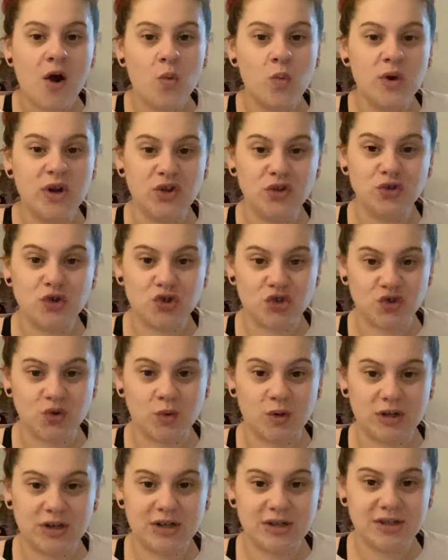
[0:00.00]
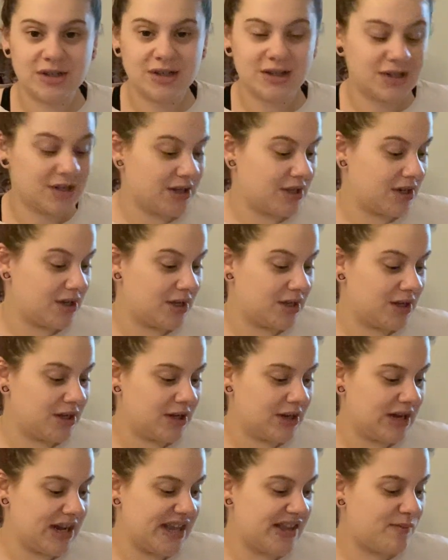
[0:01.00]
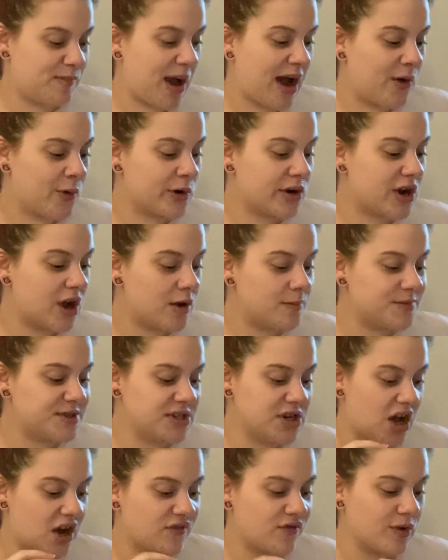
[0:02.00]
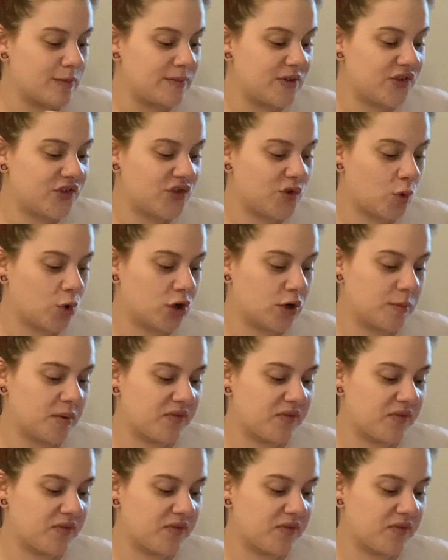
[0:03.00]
Wield your sword. His power comes not from the sword,